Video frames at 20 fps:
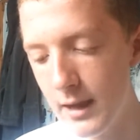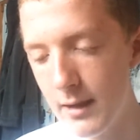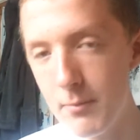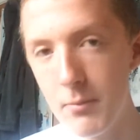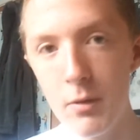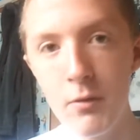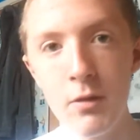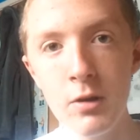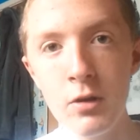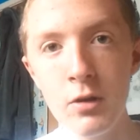
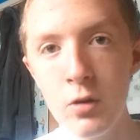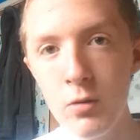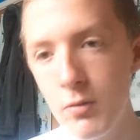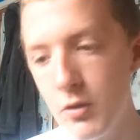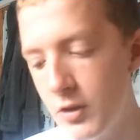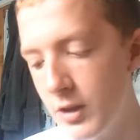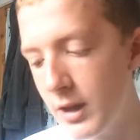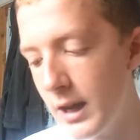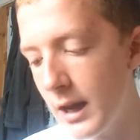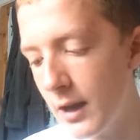A
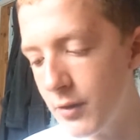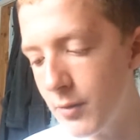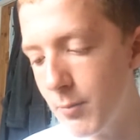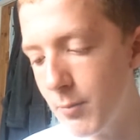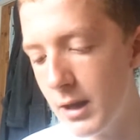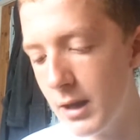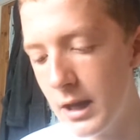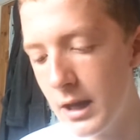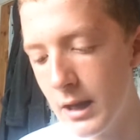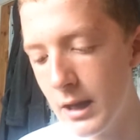new date
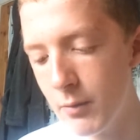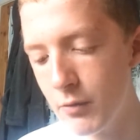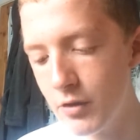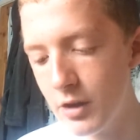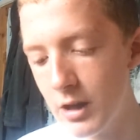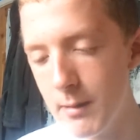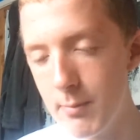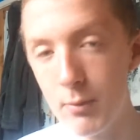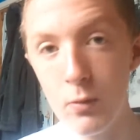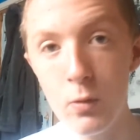hasn't been
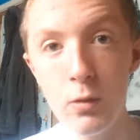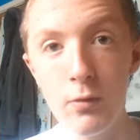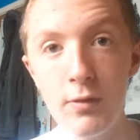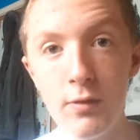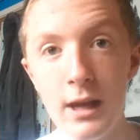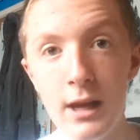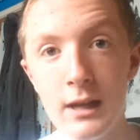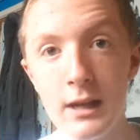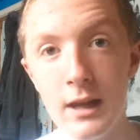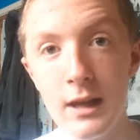announced yet, but
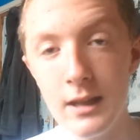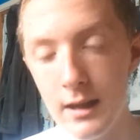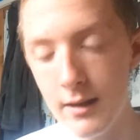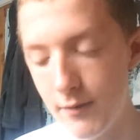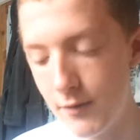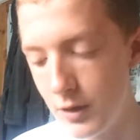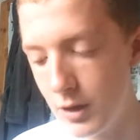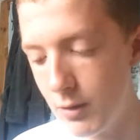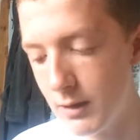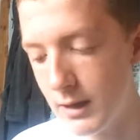hopefully I can get
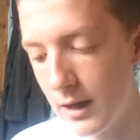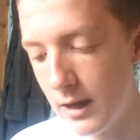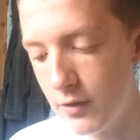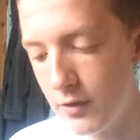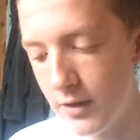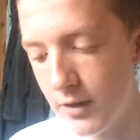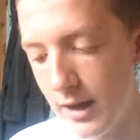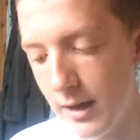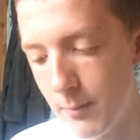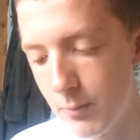that for you
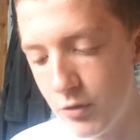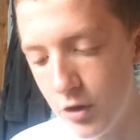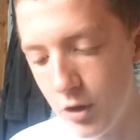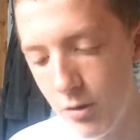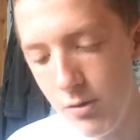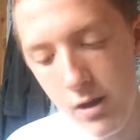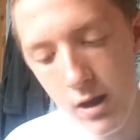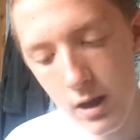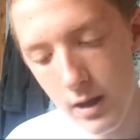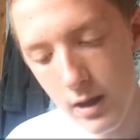guys
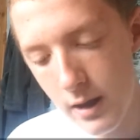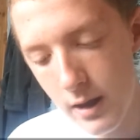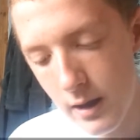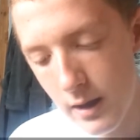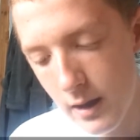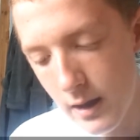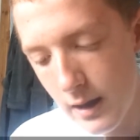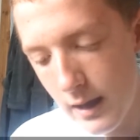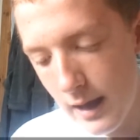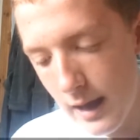soon.
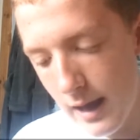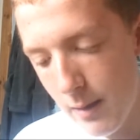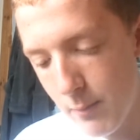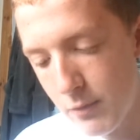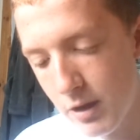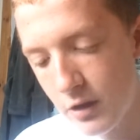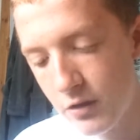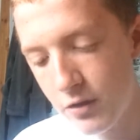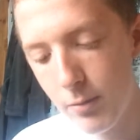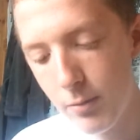
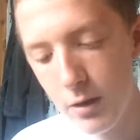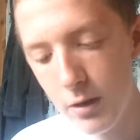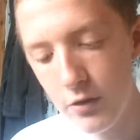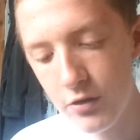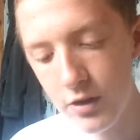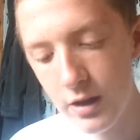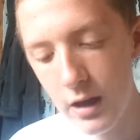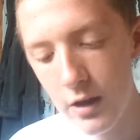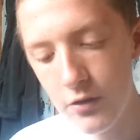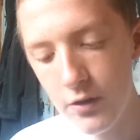Next thing I want
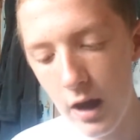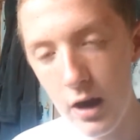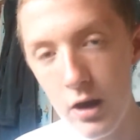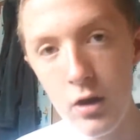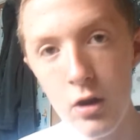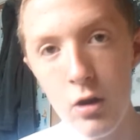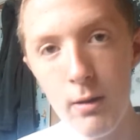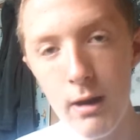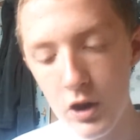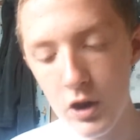to say is that a
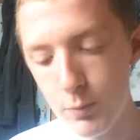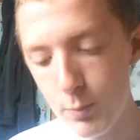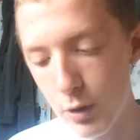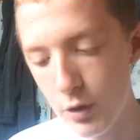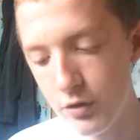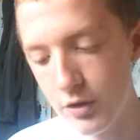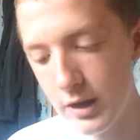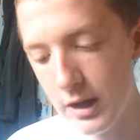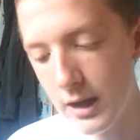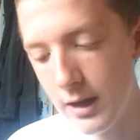new
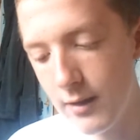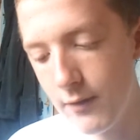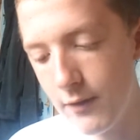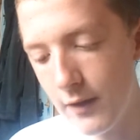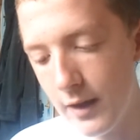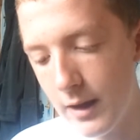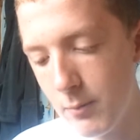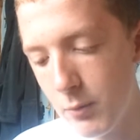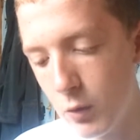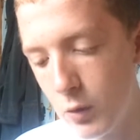Xbox Live
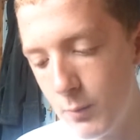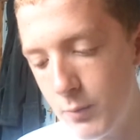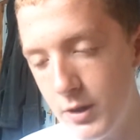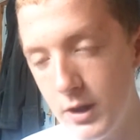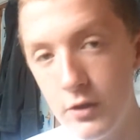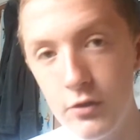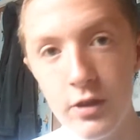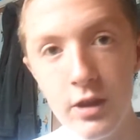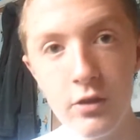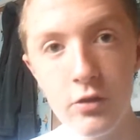
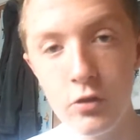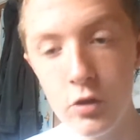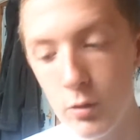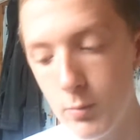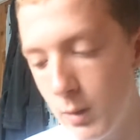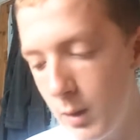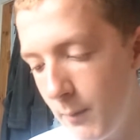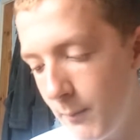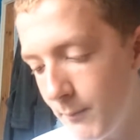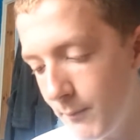update is
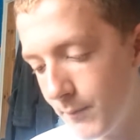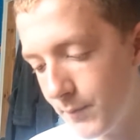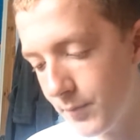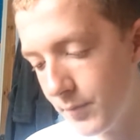coming.